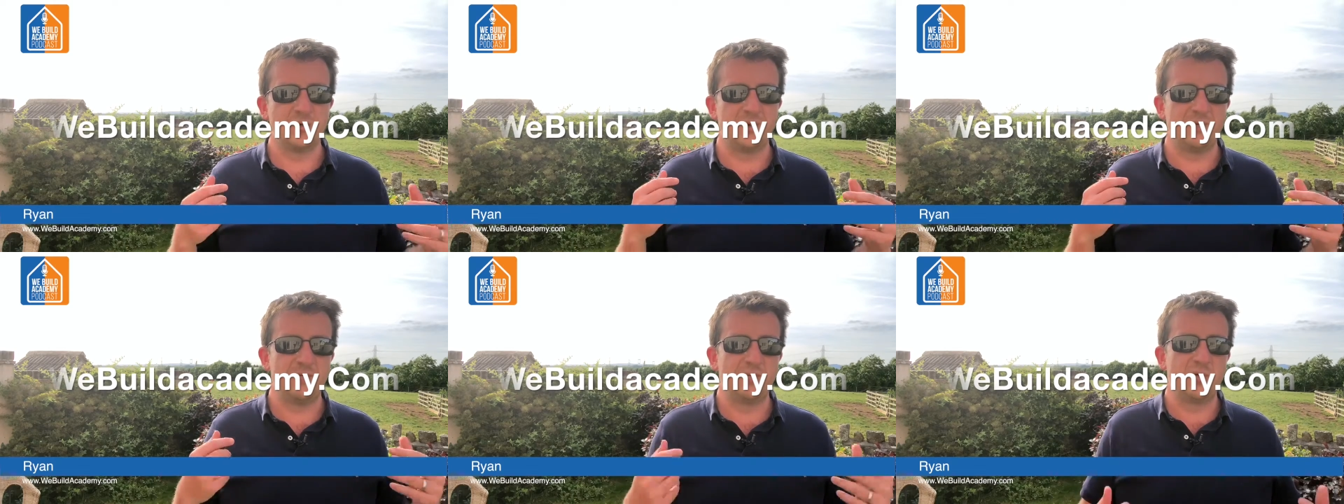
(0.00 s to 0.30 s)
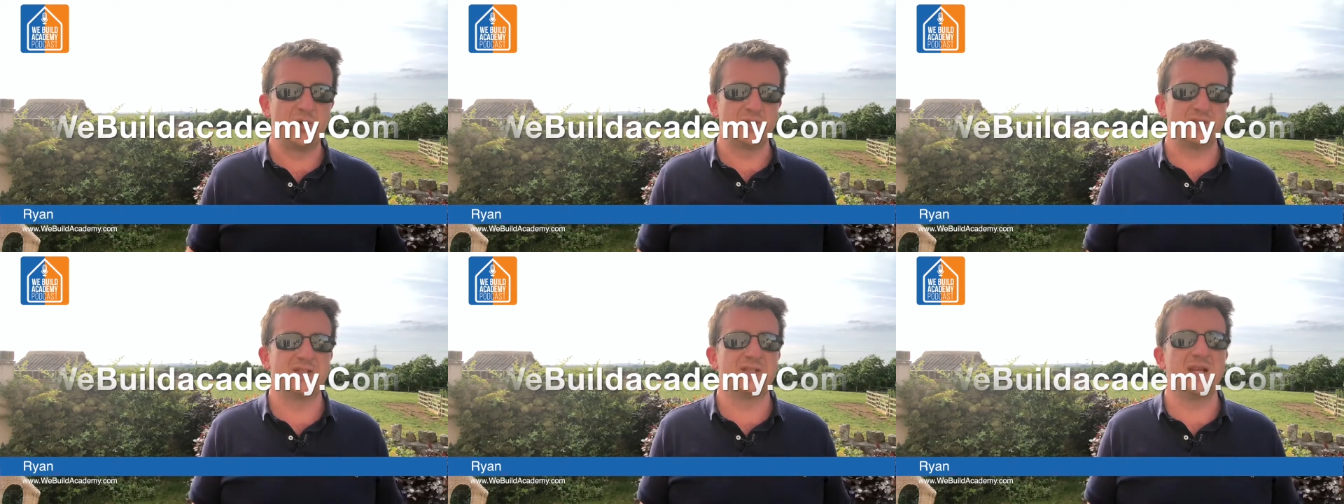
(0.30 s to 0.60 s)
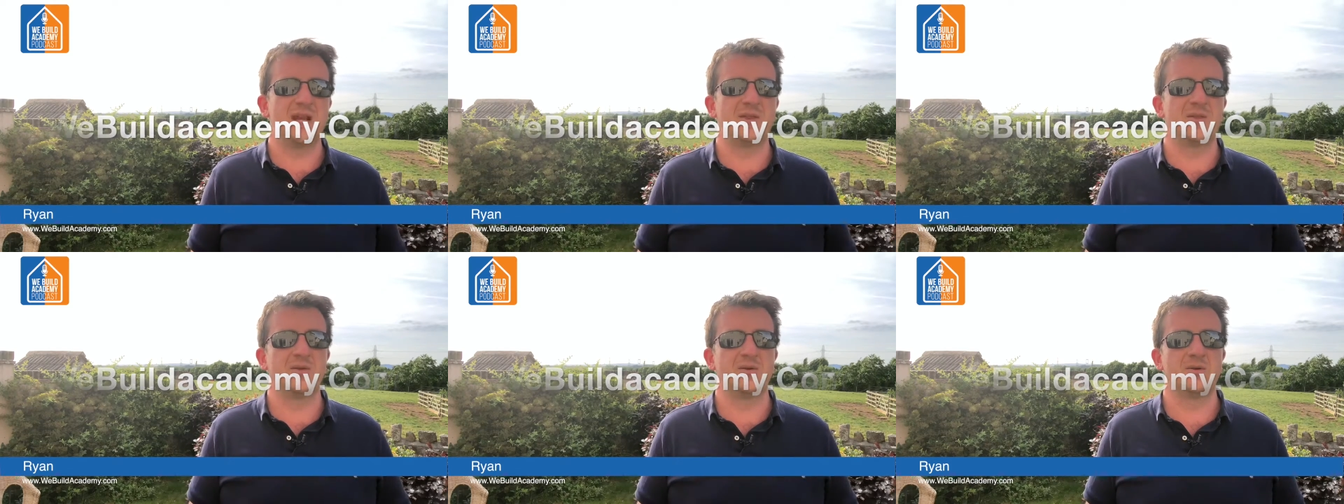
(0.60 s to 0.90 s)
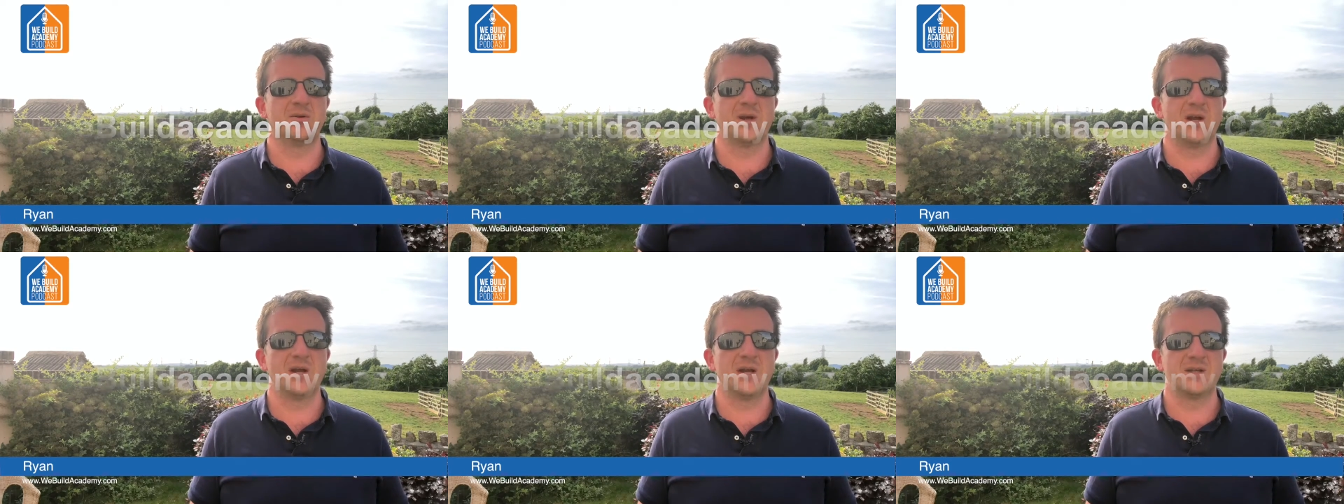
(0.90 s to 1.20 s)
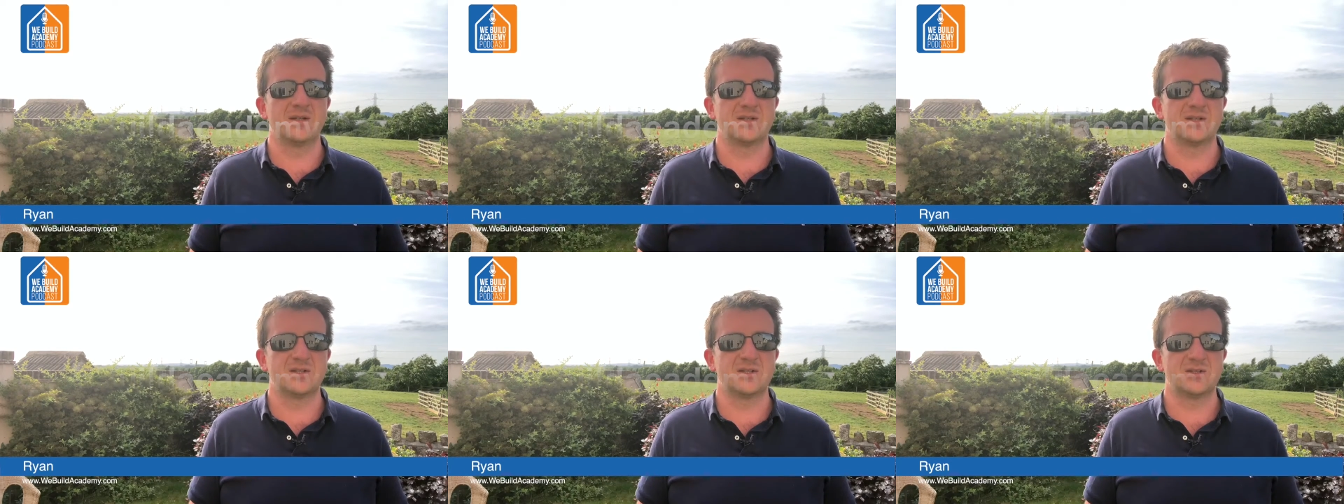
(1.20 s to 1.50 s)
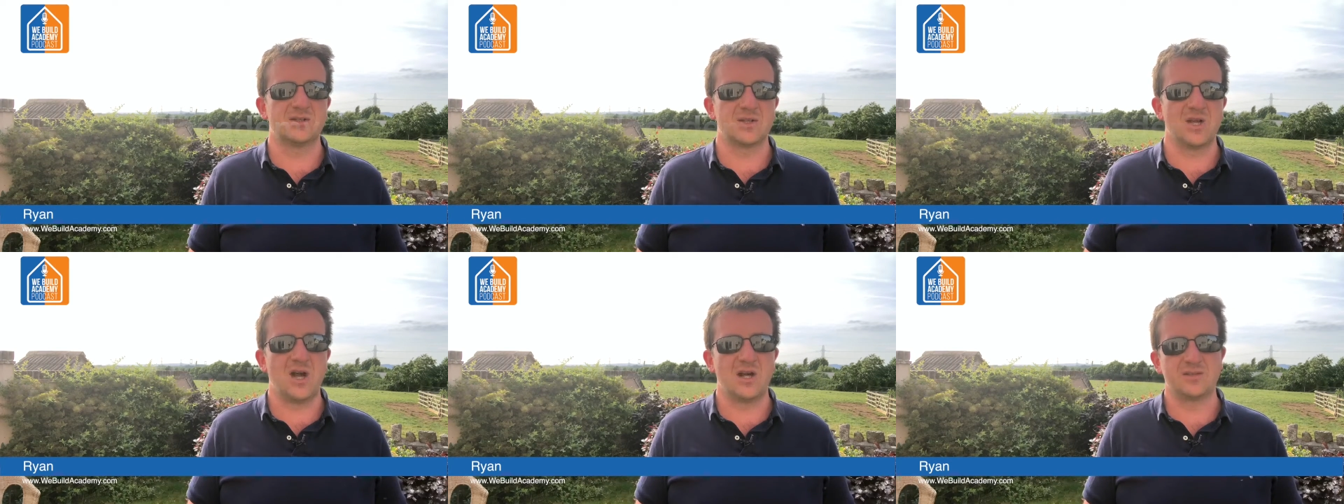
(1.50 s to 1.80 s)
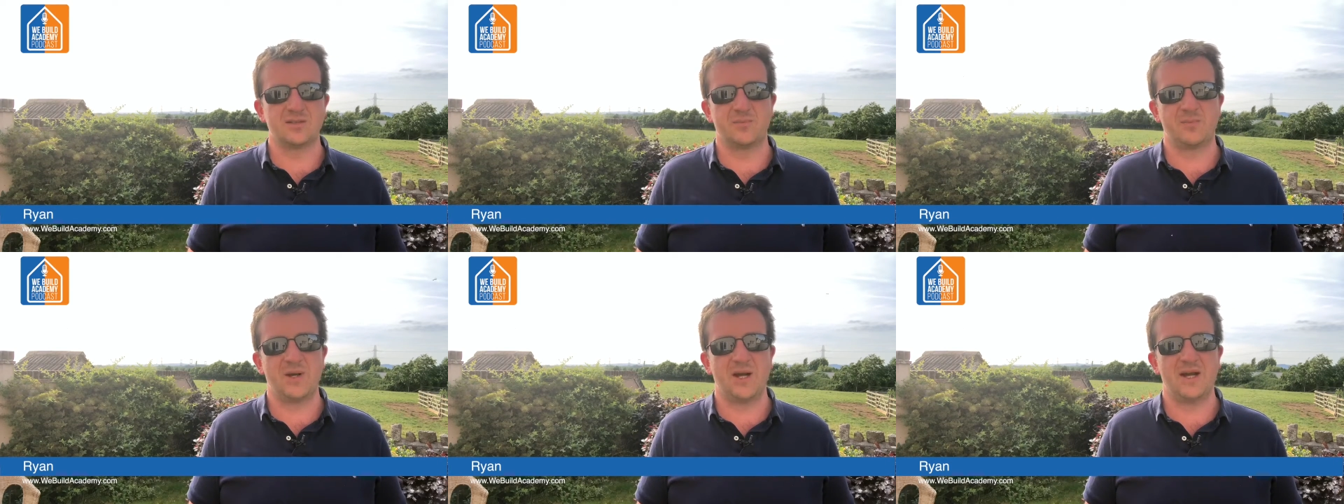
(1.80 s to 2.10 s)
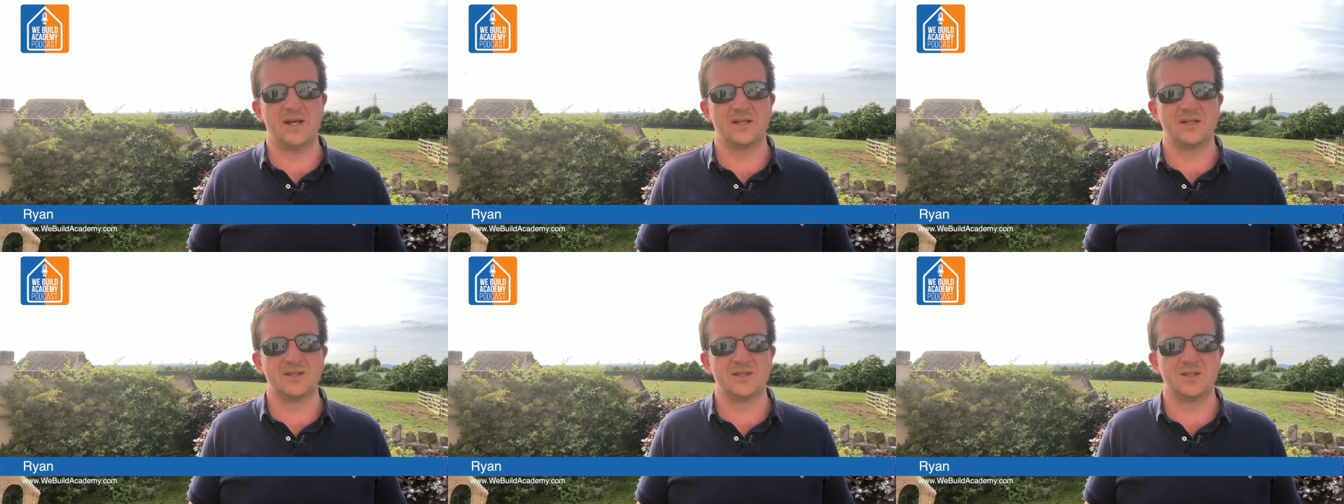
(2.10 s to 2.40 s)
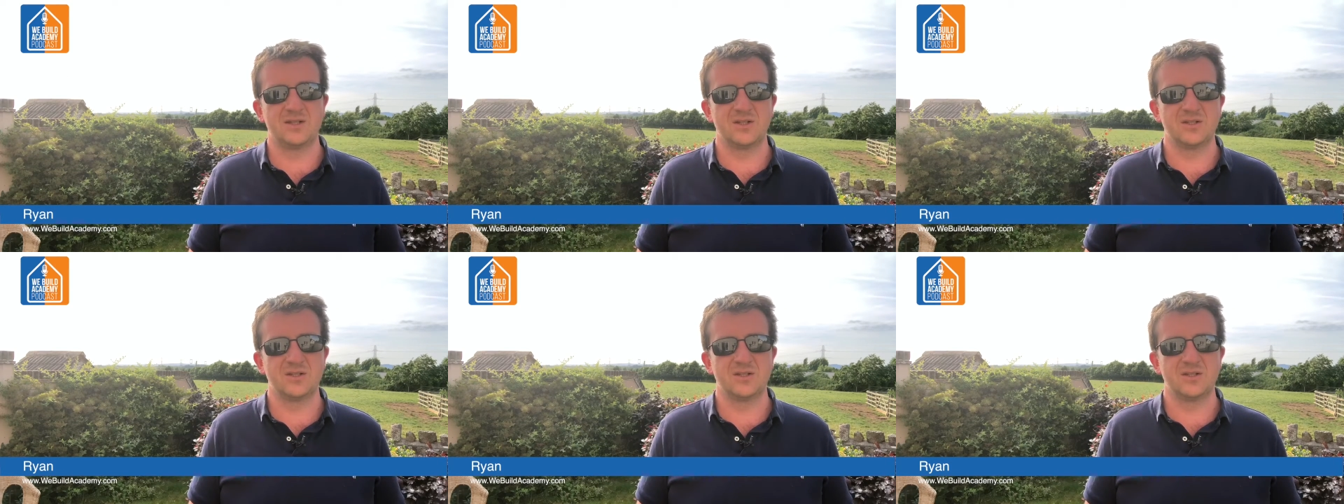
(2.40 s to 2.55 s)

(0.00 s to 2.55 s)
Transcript: we've put together a starter pack